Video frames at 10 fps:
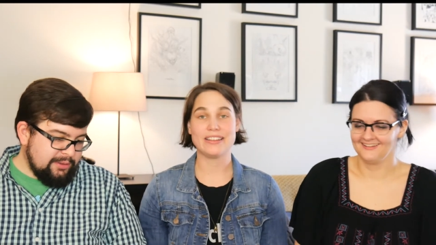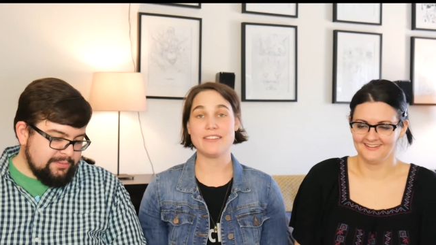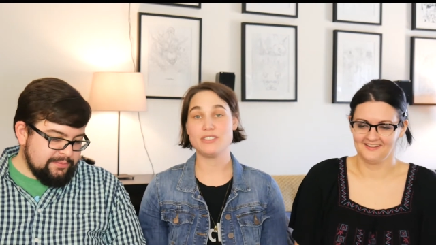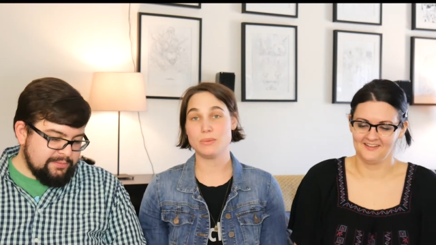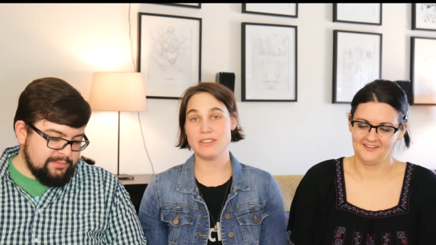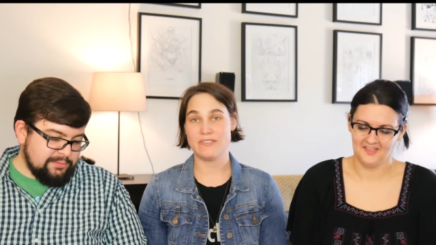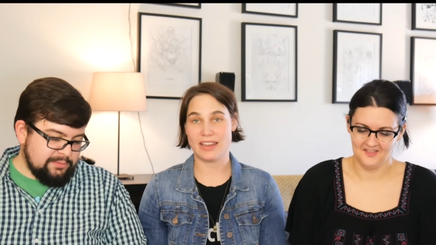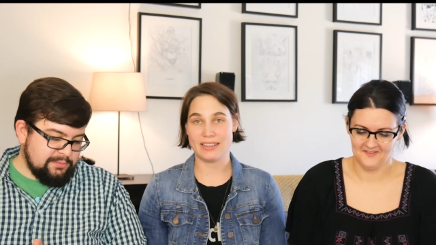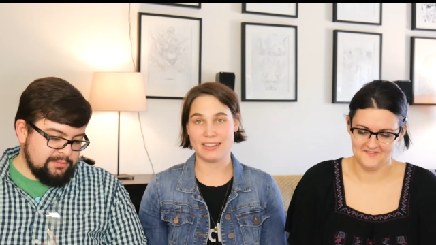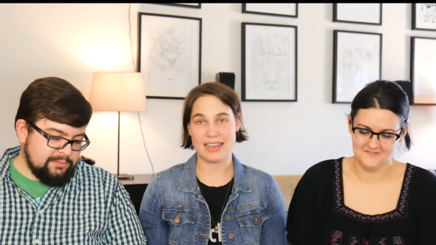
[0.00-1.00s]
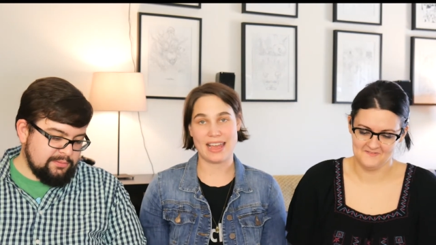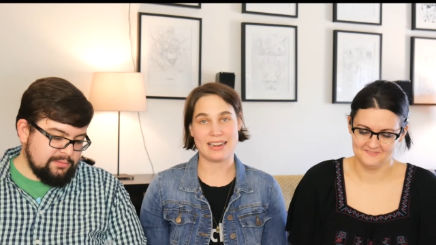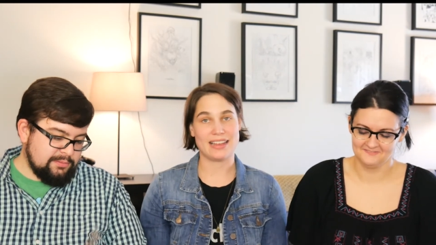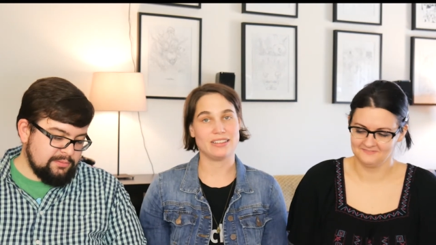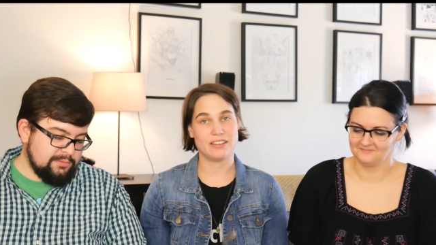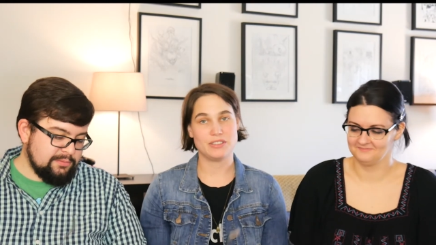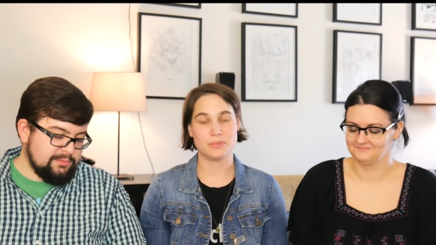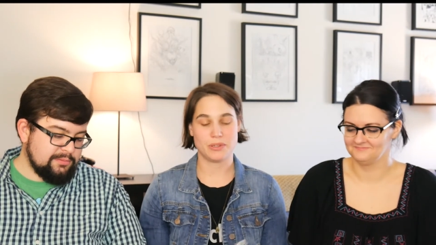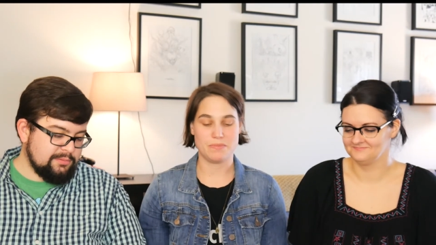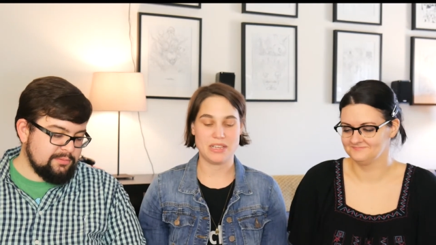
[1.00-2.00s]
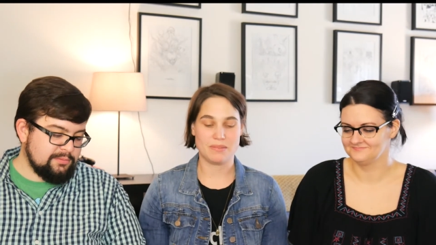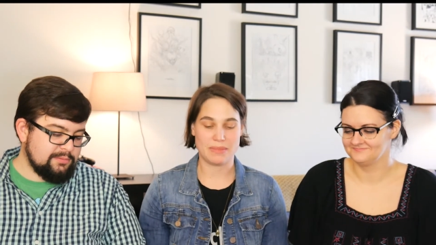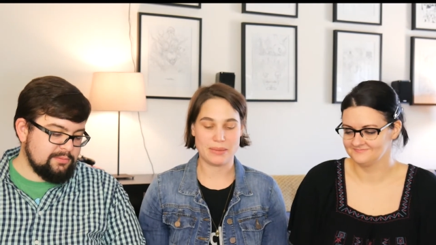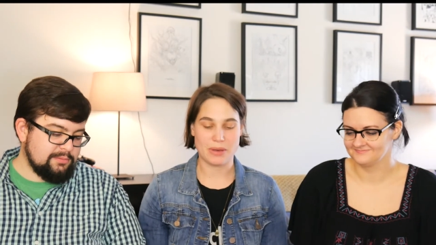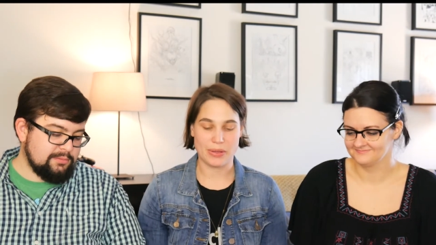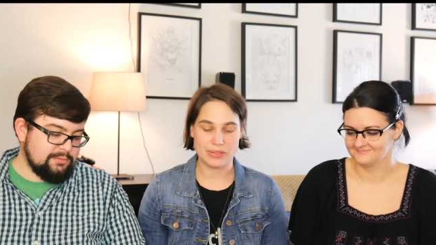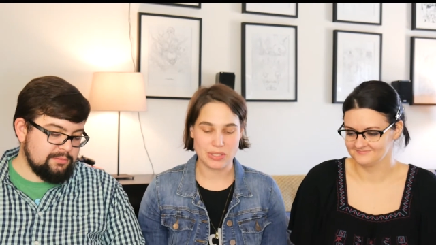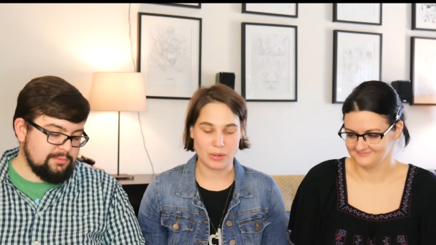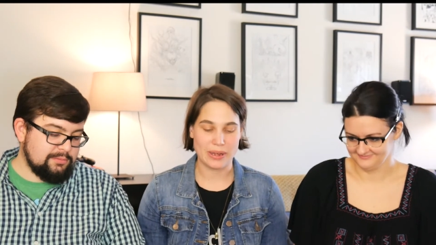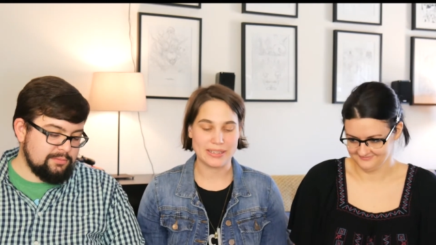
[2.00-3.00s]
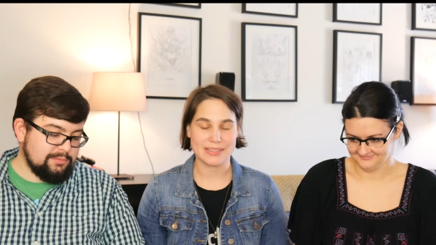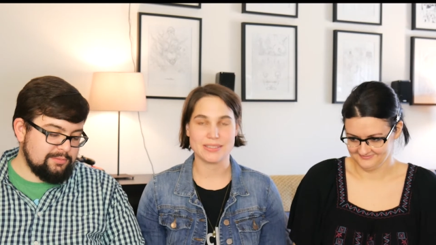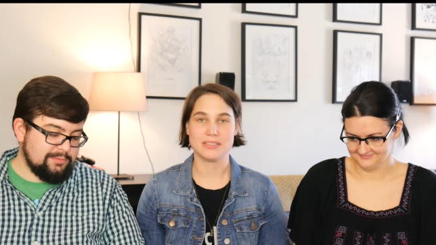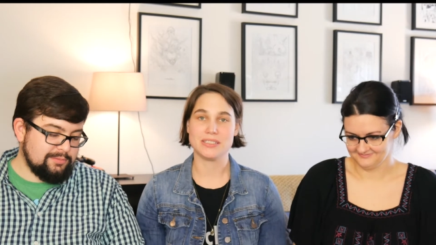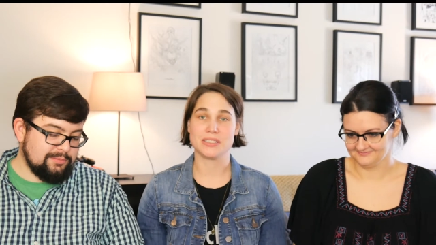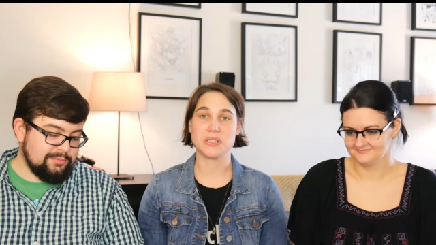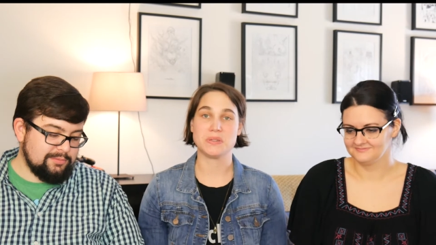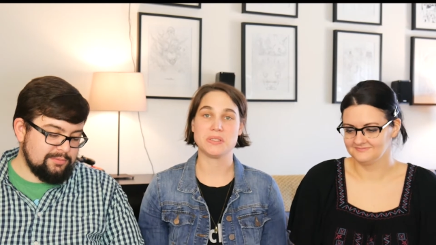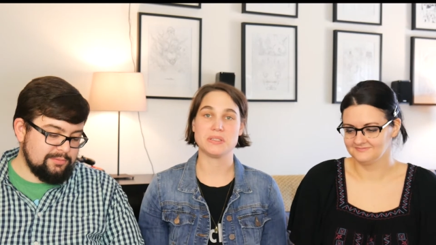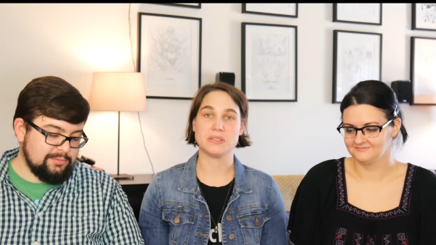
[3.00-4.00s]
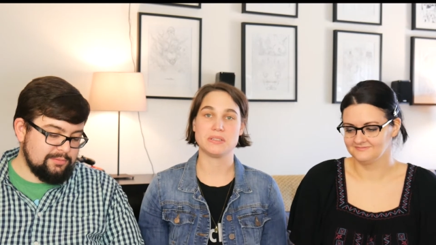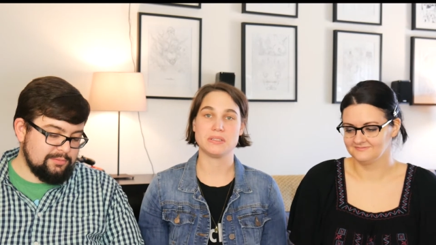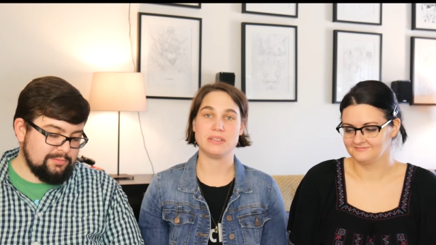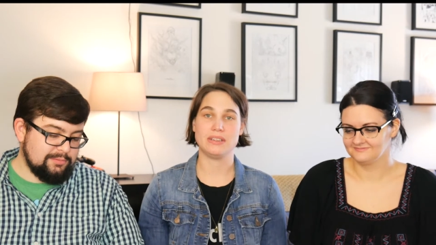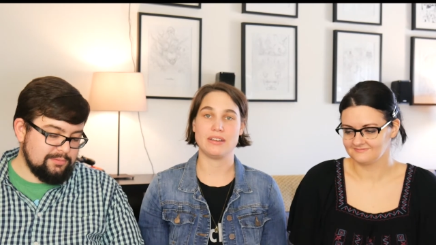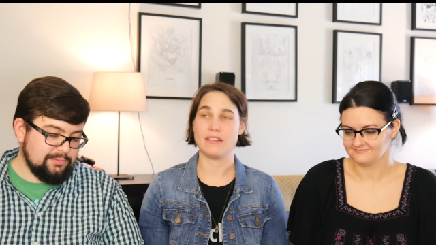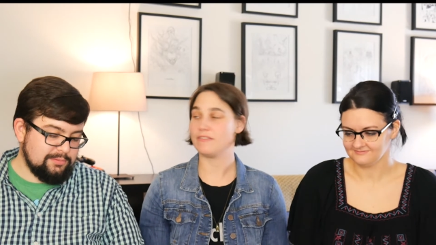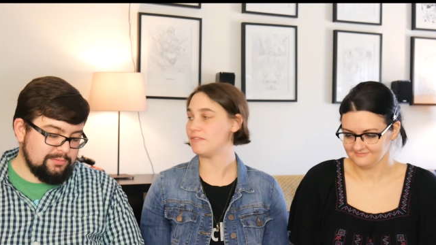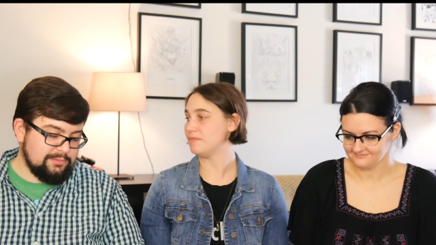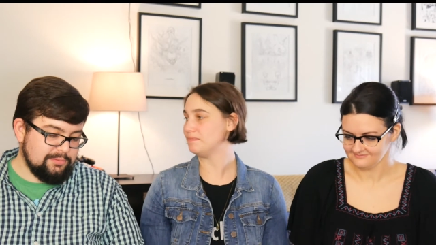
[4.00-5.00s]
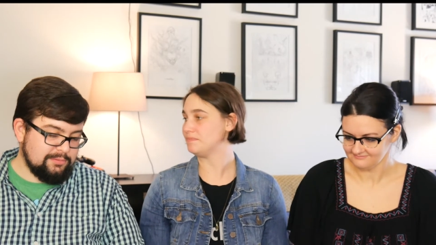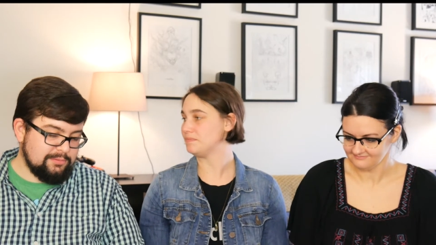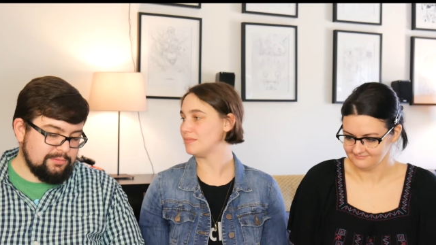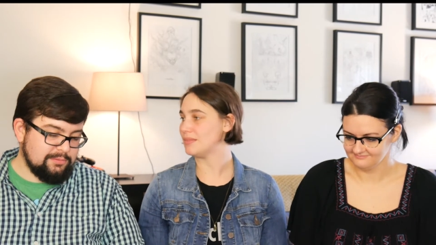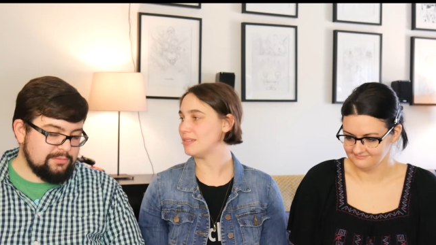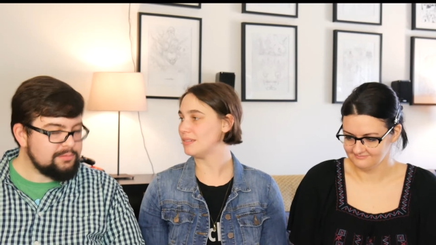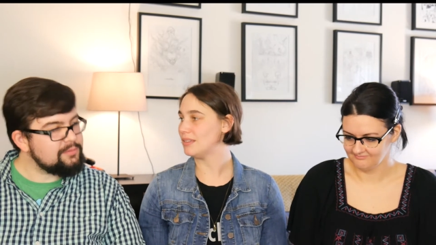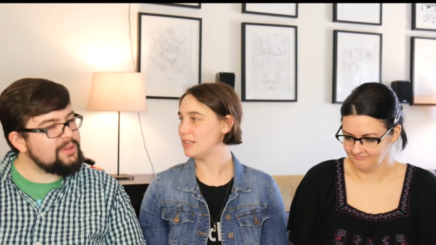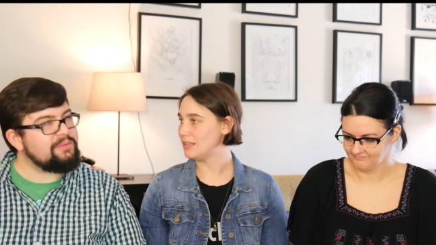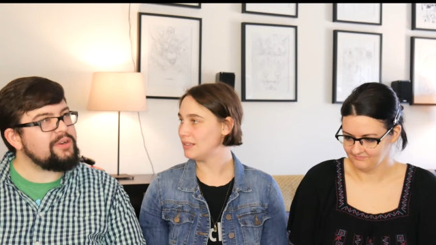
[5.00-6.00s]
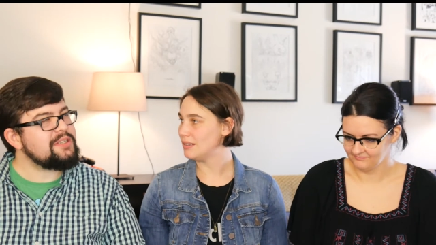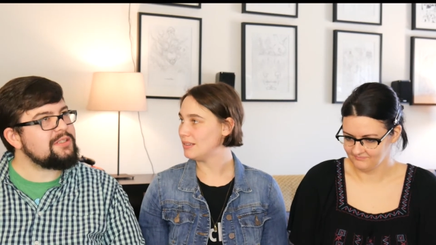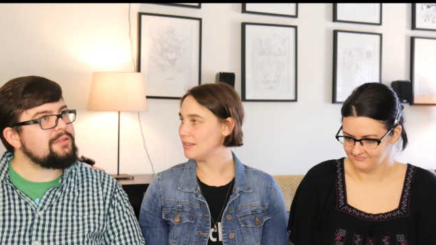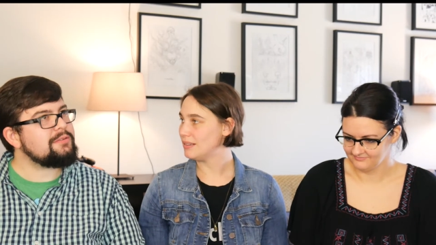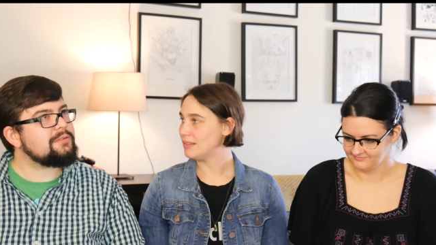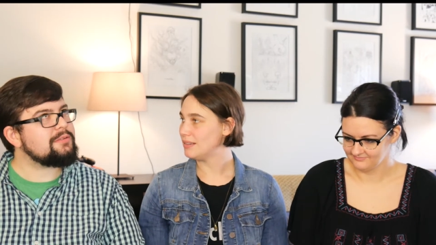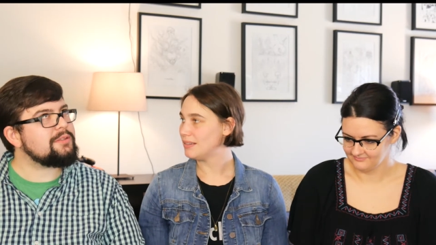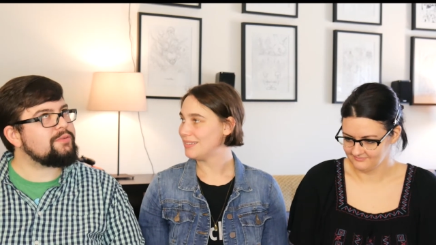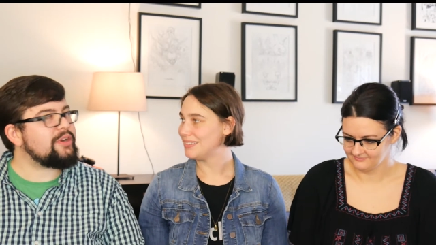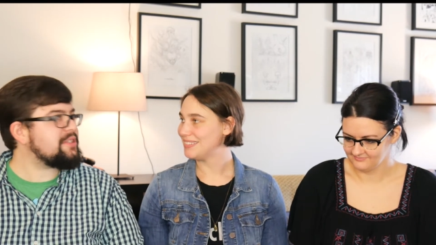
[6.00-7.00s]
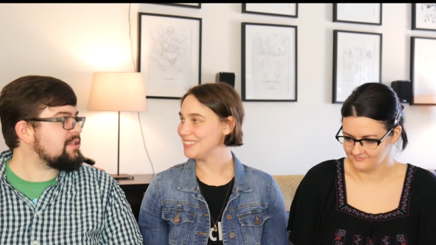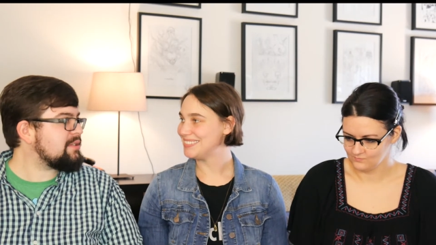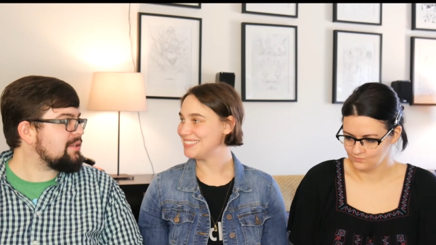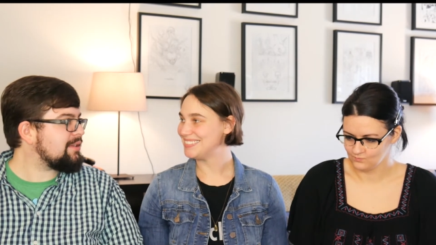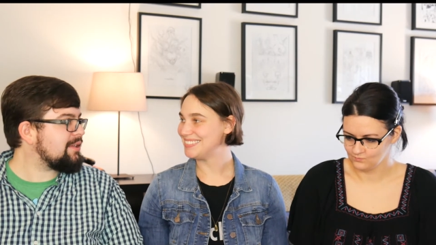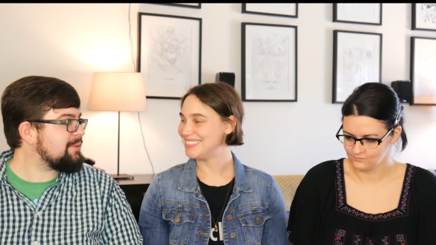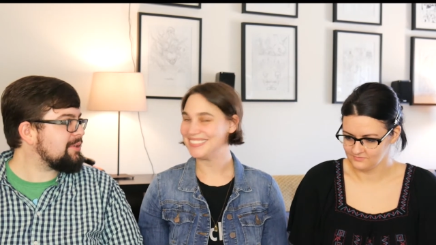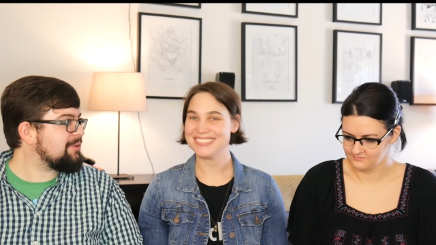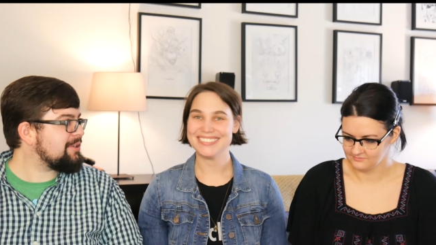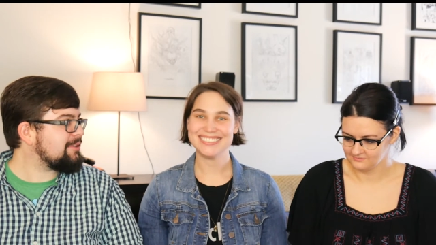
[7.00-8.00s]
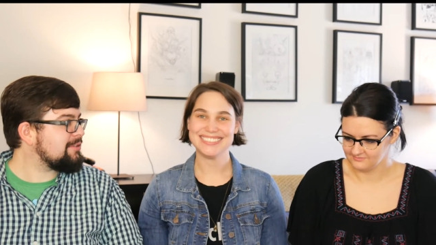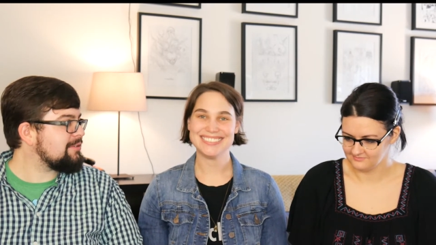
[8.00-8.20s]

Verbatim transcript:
Speaker 1: love to be fed, and I love to put meat in my mouth, so I guess this is close enough.
Speaker 2: Phrasing? Is phrasing still a thing we're doing?